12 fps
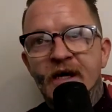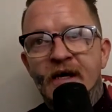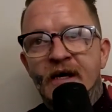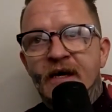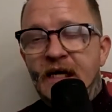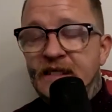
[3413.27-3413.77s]

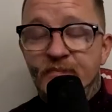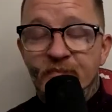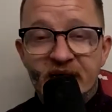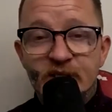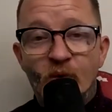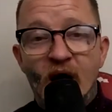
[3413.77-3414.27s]
it's the
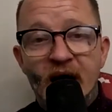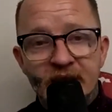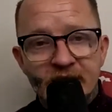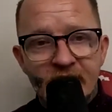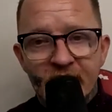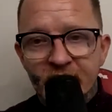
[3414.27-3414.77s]
best way to
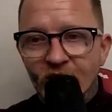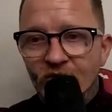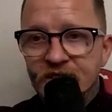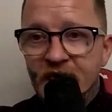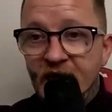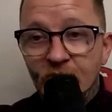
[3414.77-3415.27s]
stay in
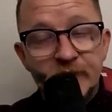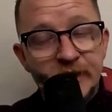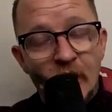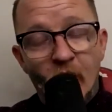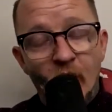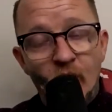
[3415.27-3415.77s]
contact with the
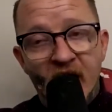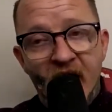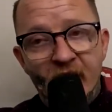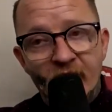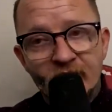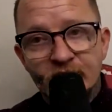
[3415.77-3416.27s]
whole
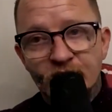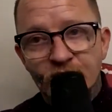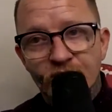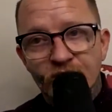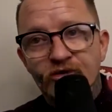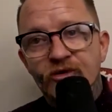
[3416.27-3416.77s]
Chaos
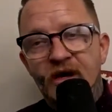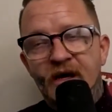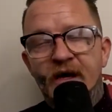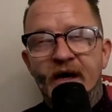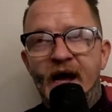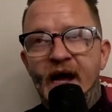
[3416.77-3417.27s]
crew.
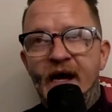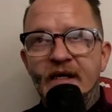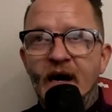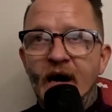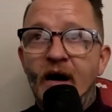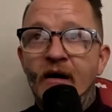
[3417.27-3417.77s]
And
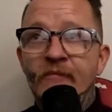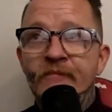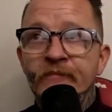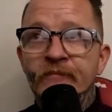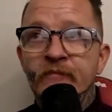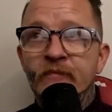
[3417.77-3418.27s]

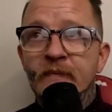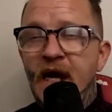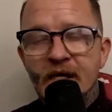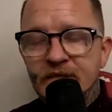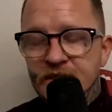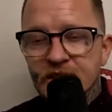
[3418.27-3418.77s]
yeah,
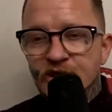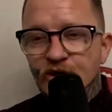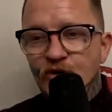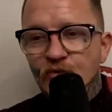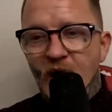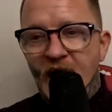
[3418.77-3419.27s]
it's just a
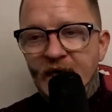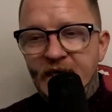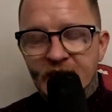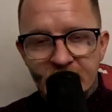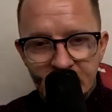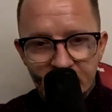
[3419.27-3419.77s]
good way
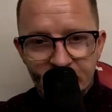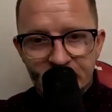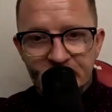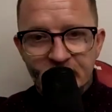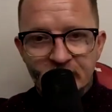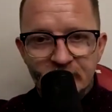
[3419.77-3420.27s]
to
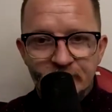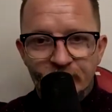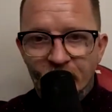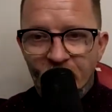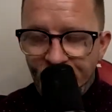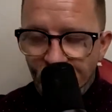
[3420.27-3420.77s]

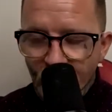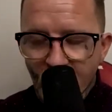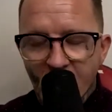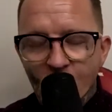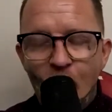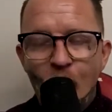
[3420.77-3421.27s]
for our
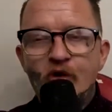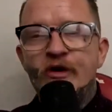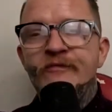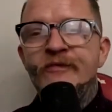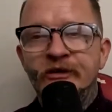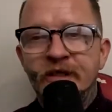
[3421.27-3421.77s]
whole
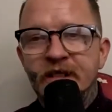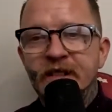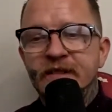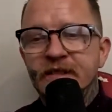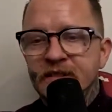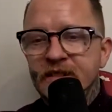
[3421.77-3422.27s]
community
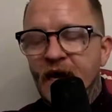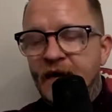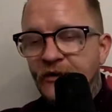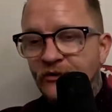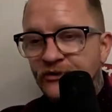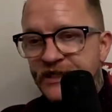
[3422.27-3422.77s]
to stay in
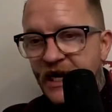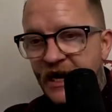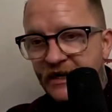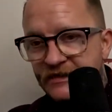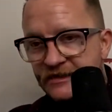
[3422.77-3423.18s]
contact.